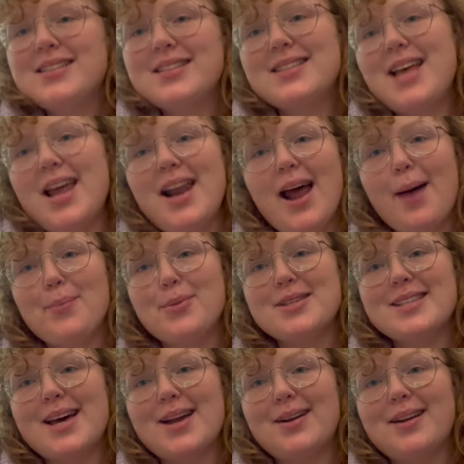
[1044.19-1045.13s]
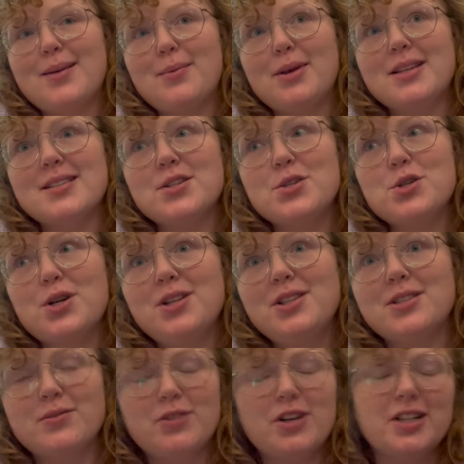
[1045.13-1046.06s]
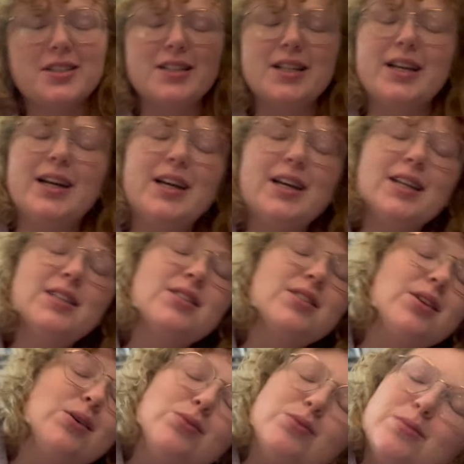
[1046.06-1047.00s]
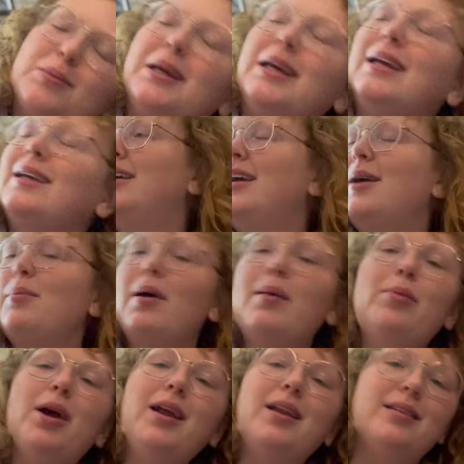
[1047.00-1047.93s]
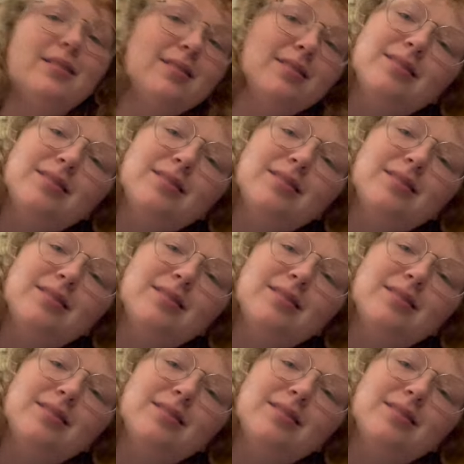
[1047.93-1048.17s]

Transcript: said happy Saturday because I started this vlog today. Excuse me in my brain.